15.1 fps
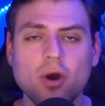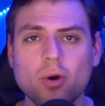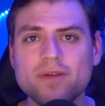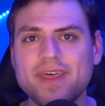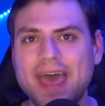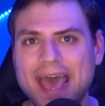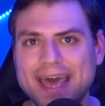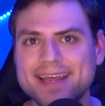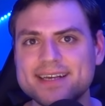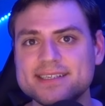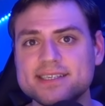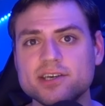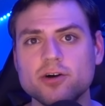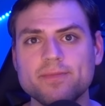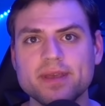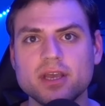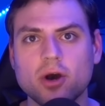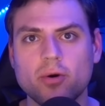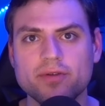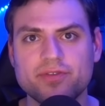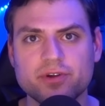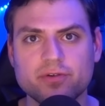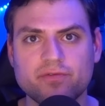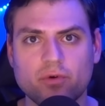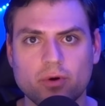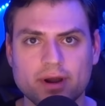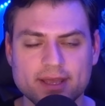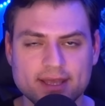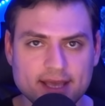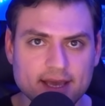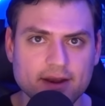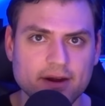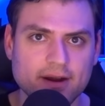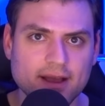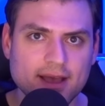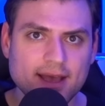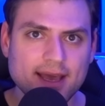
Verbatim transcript: or the headaches you'll be going through for a year.